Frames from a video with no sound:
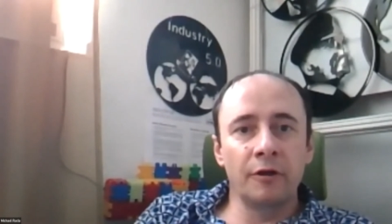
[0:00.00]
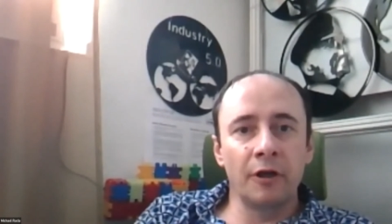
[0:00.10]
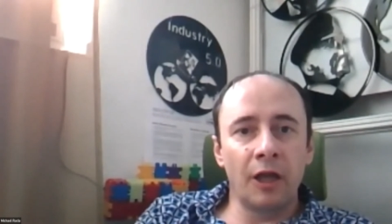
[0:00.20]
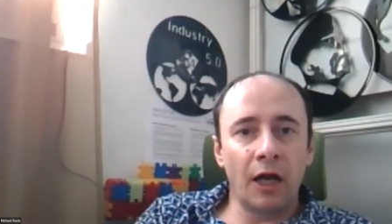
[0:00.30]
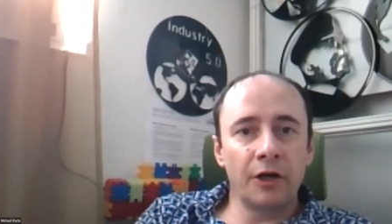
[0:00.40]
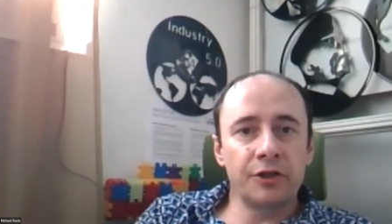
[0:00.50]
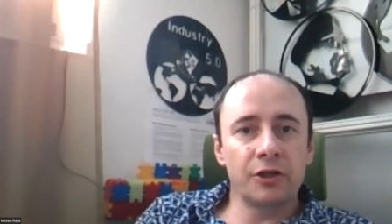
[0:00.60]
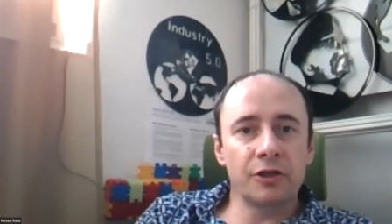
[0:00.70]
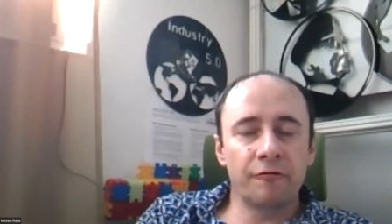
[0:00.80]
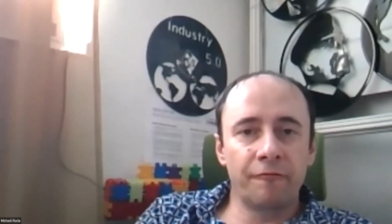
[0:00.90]
the
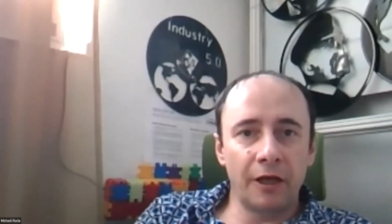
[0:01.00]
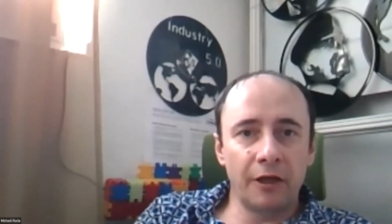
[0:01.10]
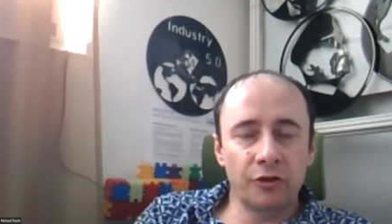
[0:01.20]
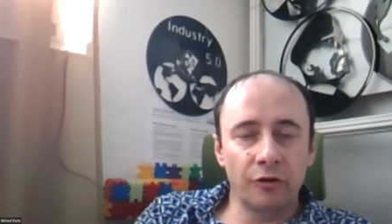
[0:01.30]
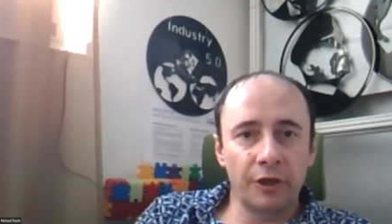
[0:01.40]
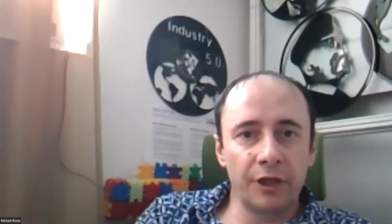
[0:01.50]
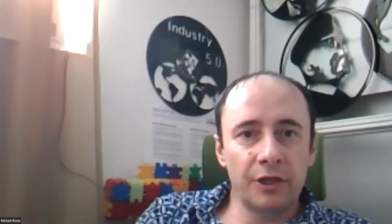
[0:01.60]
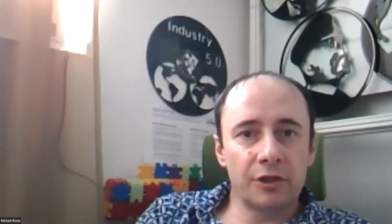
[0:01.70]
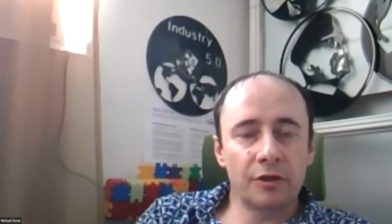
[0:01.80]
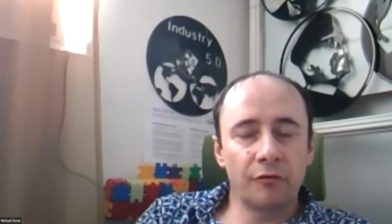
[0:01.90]
largest factories